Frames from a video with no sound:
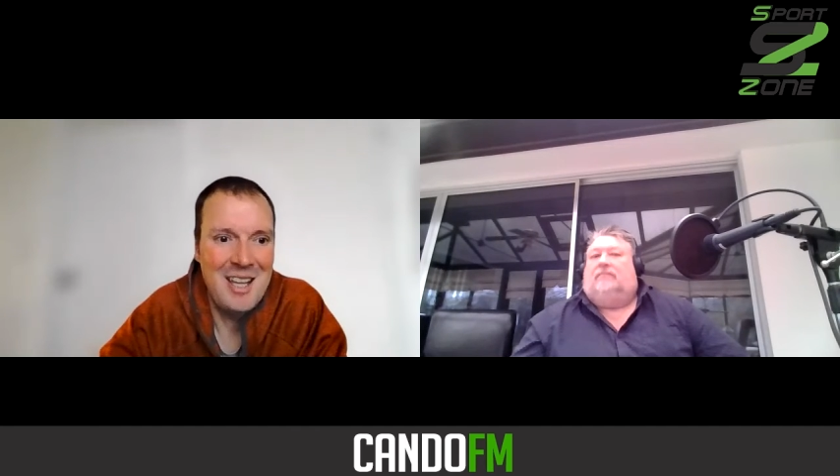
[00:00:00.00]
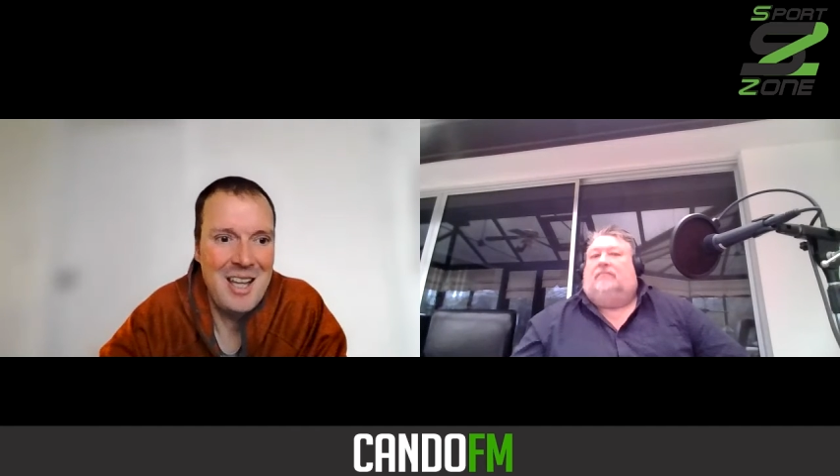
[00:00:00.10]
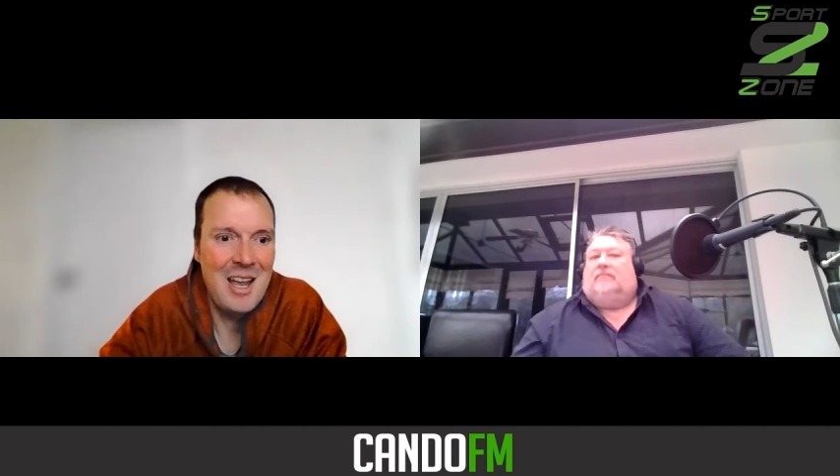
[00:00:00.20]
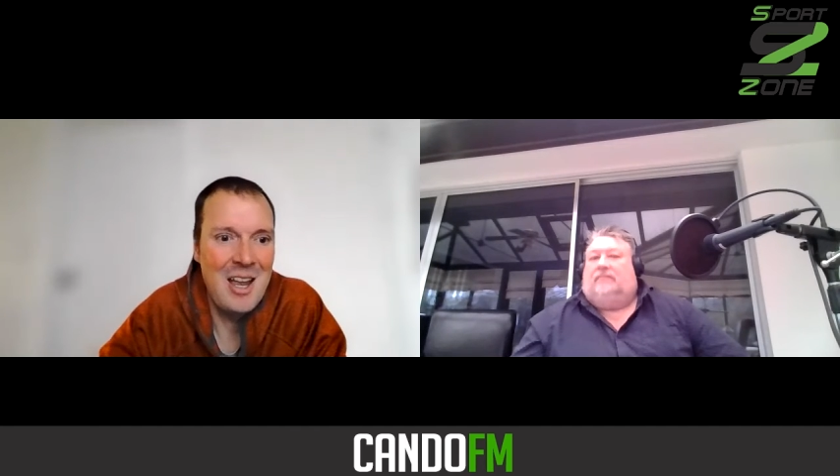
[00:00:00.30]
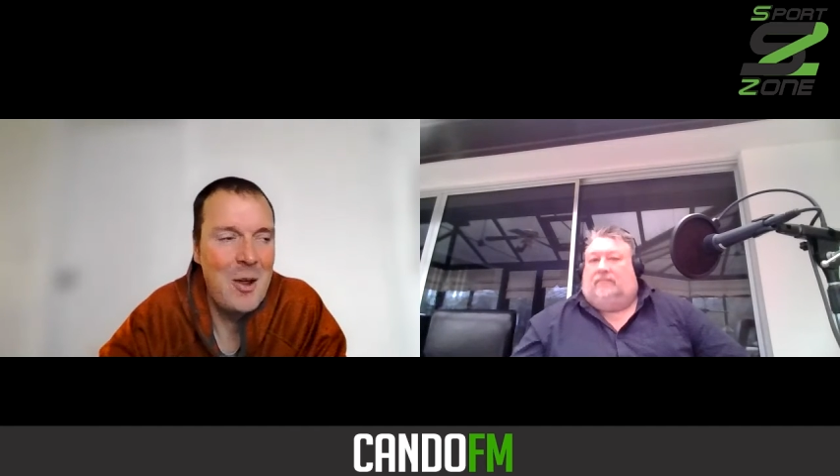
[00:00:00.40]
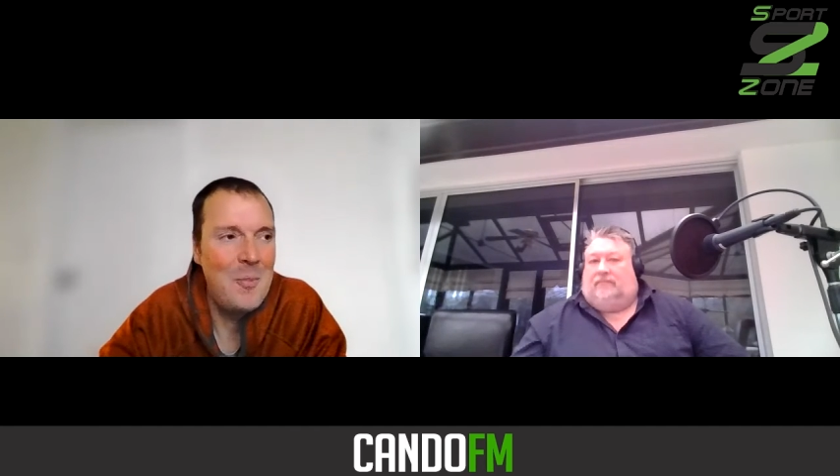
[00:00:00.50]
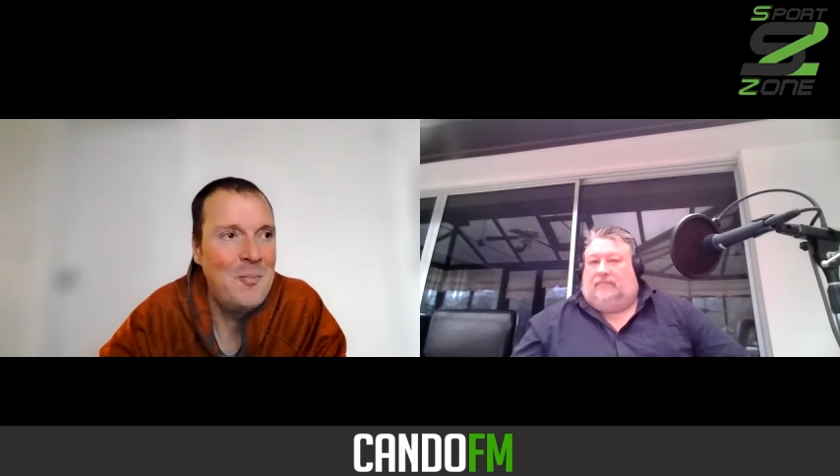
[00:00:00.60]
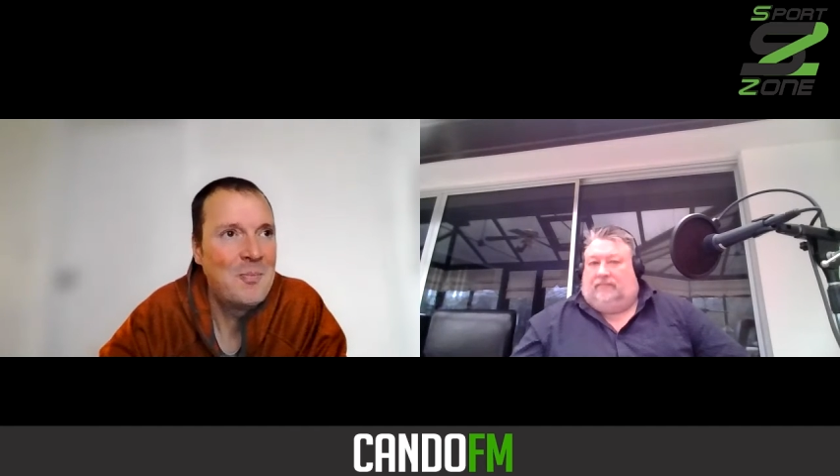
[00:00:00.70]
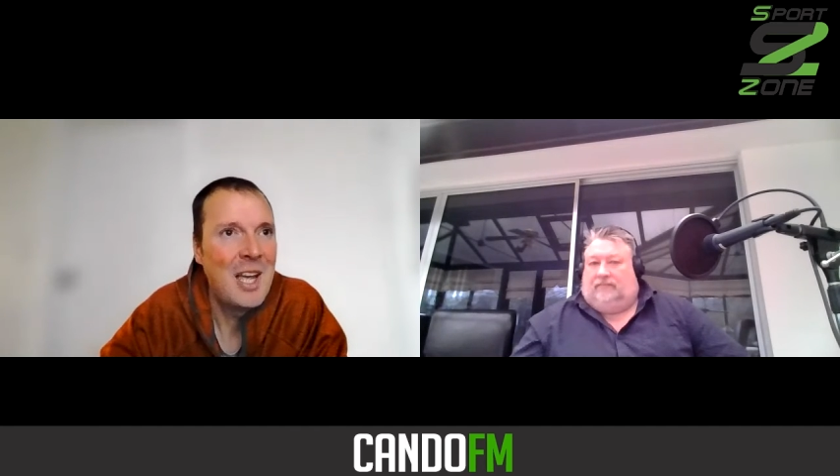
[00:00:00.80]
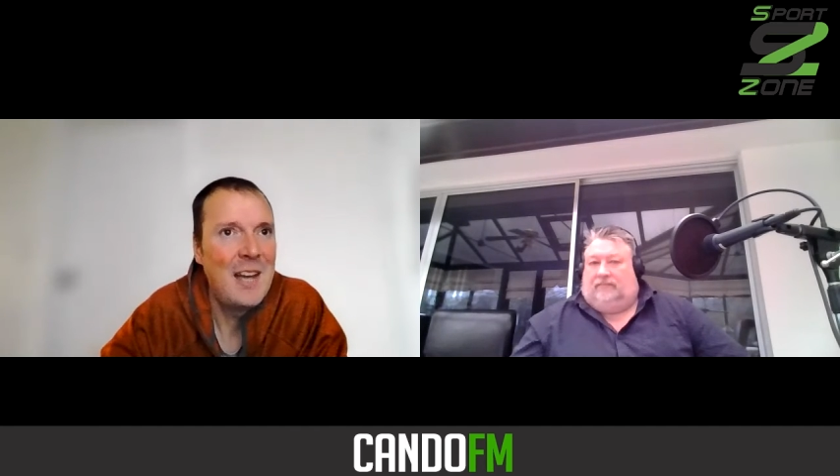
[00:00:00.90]
And
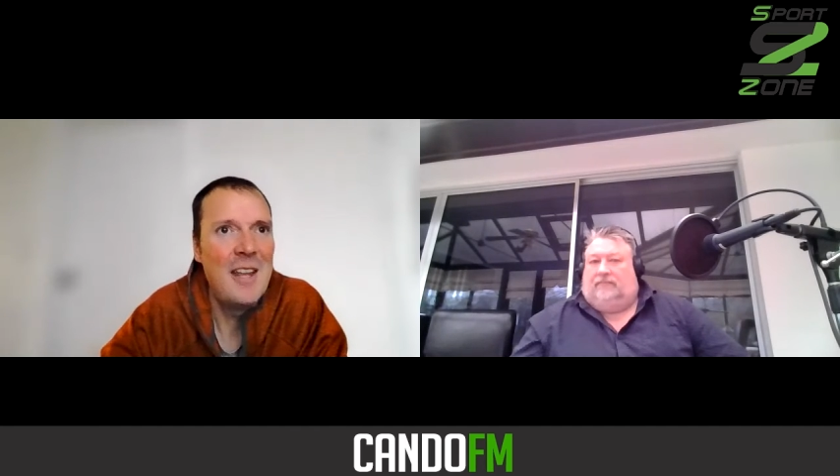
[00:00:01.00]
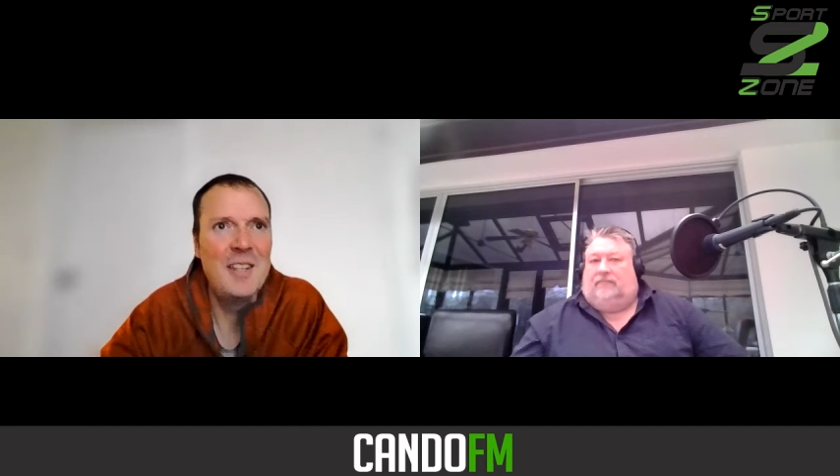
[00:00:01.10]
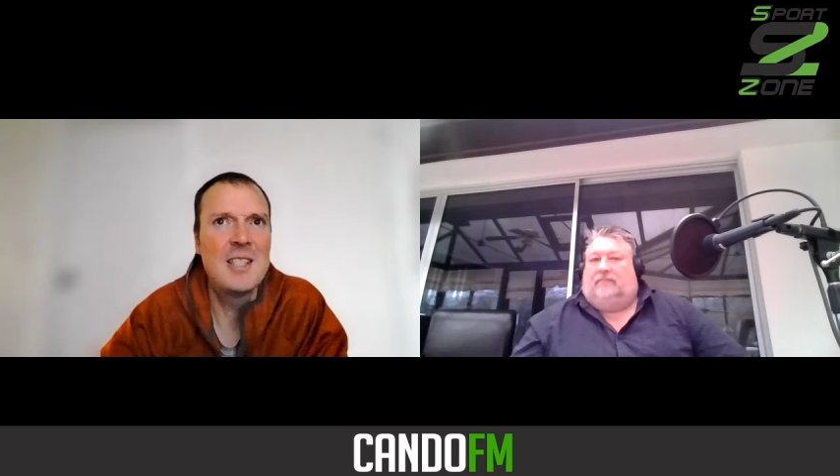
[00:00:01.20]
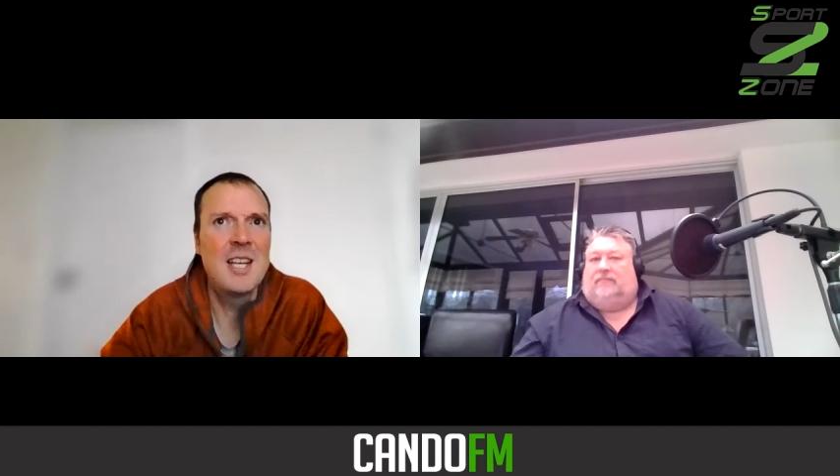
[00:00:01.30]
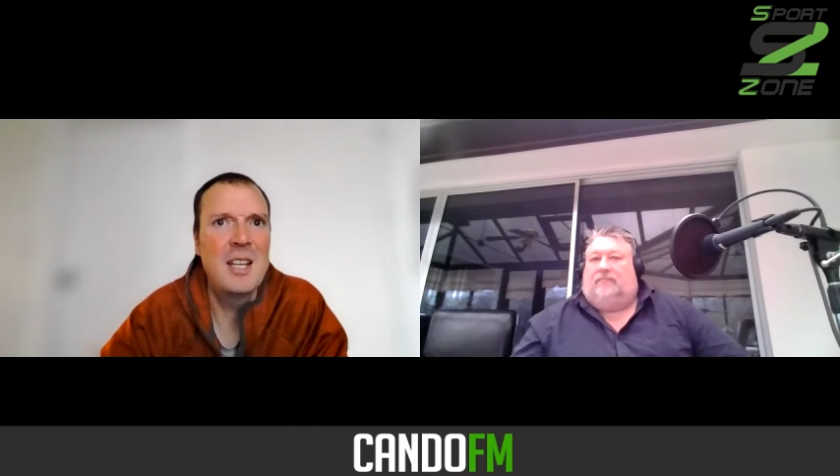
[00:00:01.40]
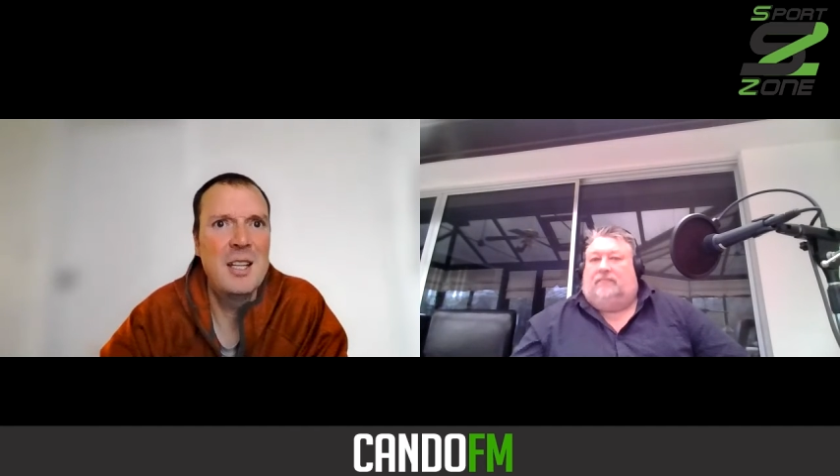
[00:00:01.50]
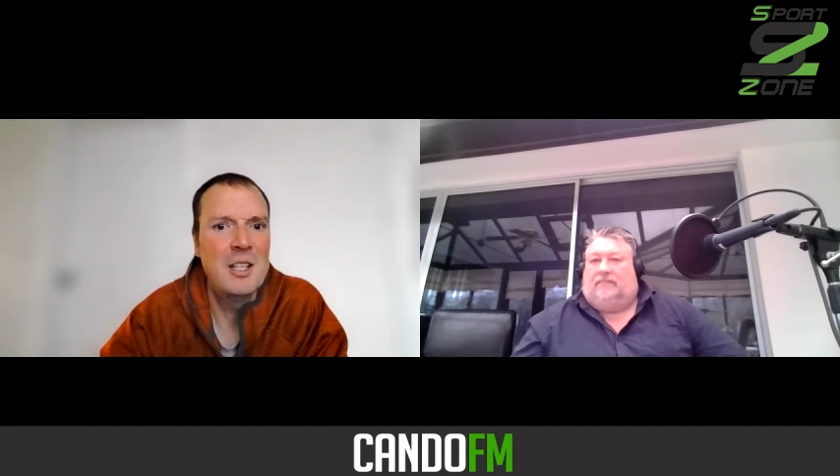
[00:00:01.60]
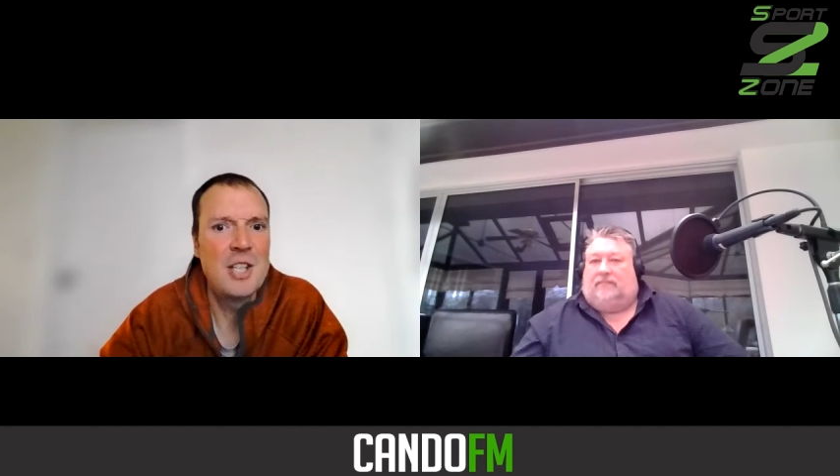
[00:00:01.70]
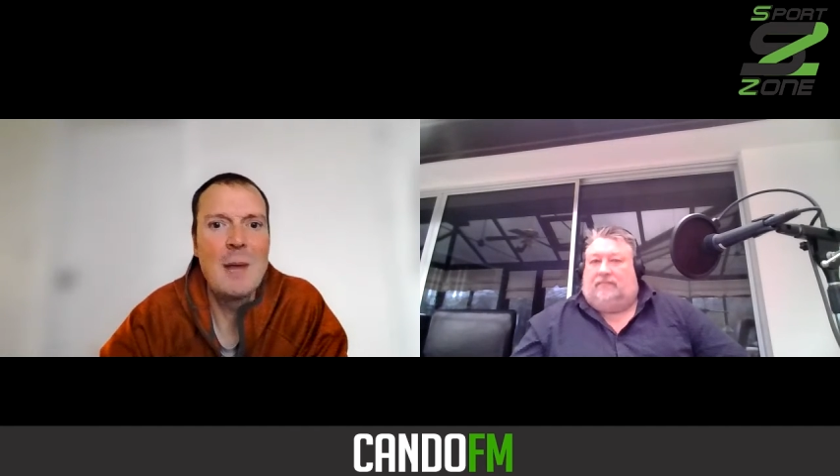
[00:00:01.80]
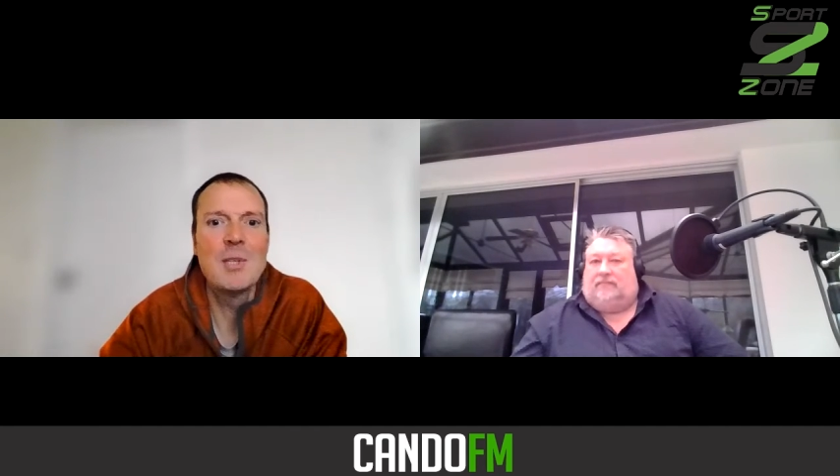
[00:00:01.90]
then they'd say,
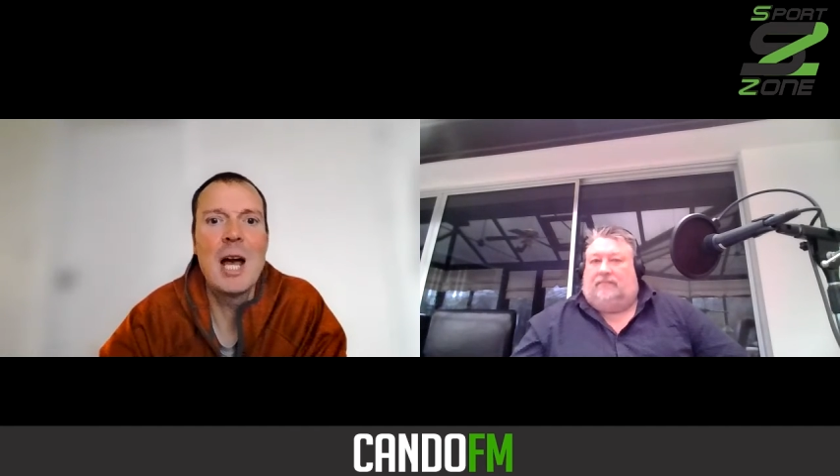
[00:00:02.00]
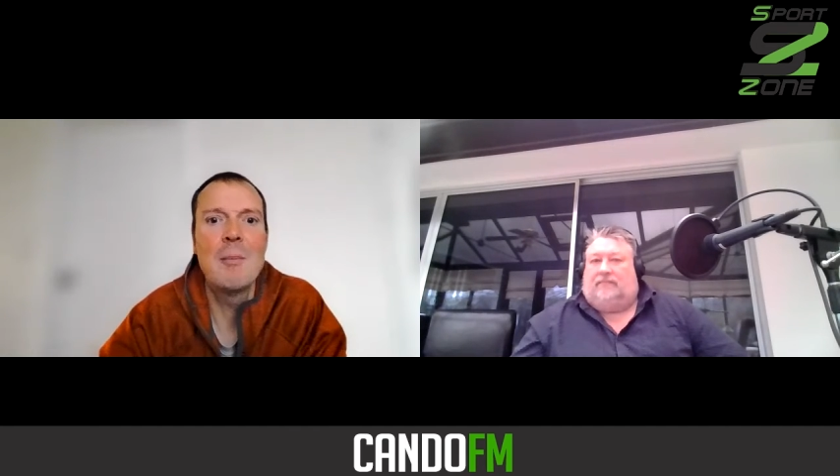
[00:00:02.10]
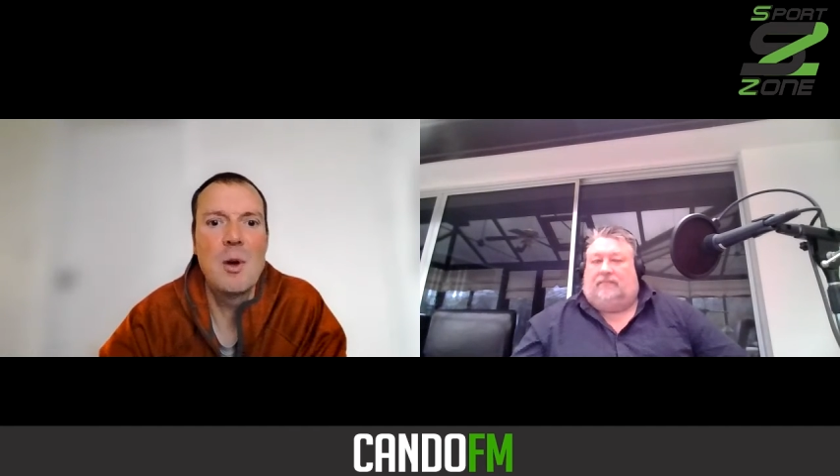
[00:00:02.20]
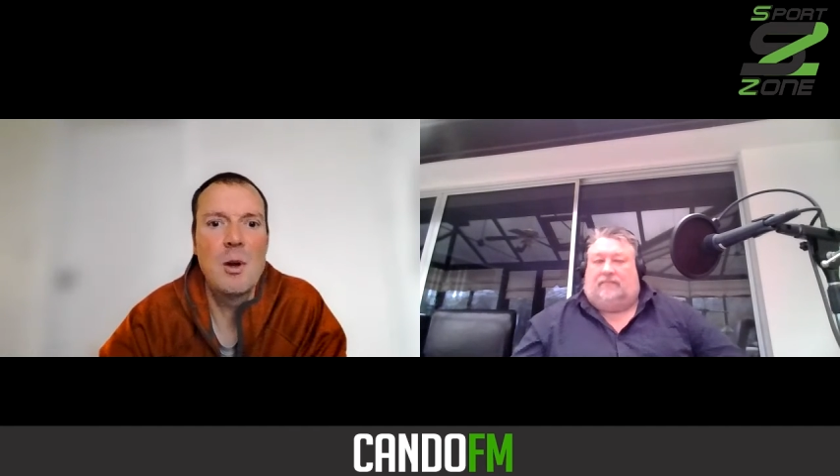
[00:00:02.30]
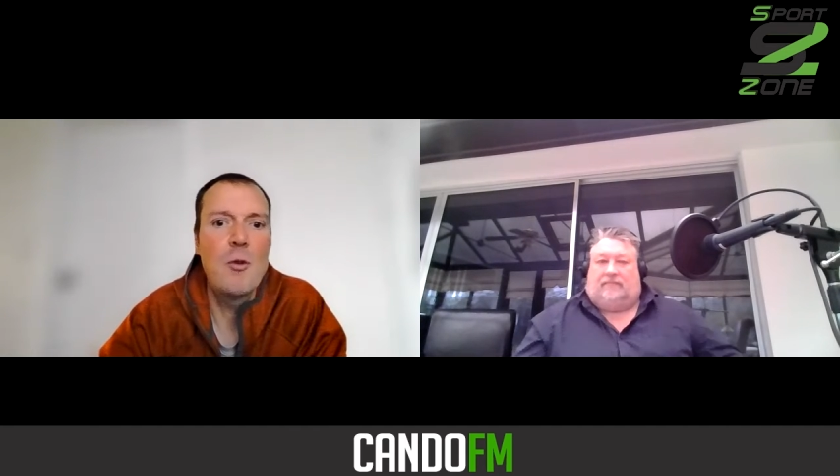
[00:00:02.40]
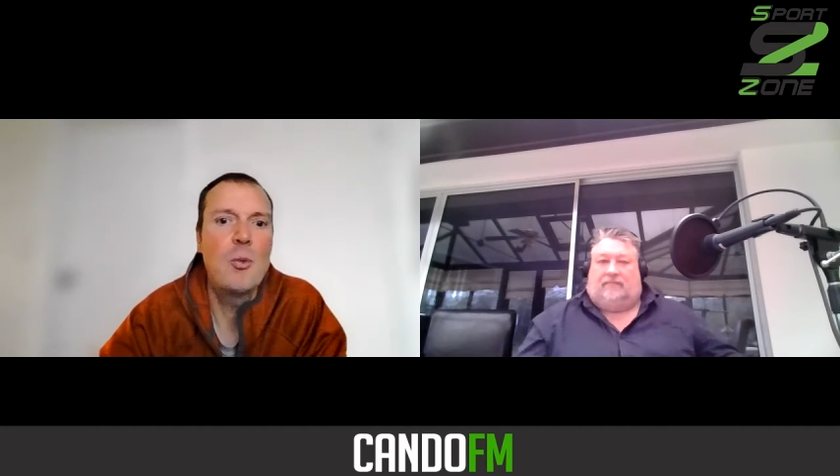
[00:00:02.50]
jam, jam, off